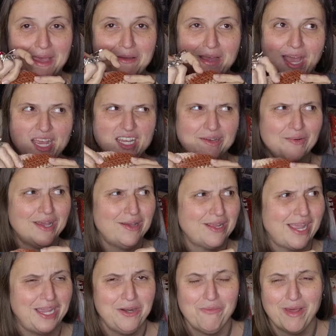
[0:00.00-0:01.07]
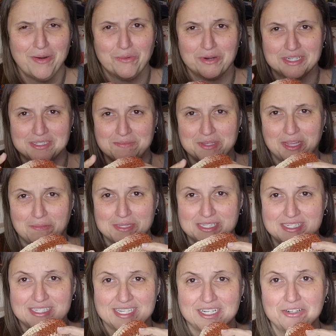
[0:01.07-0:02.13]
I, I kind of want to work something up in
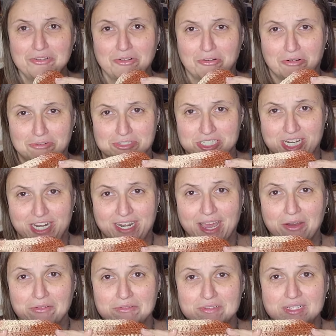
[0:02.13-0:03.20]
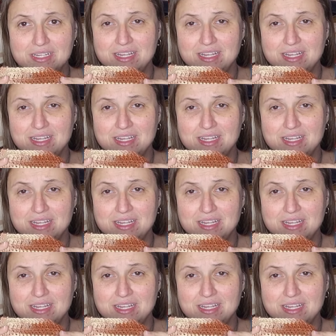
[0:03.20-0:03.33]
single crochet now.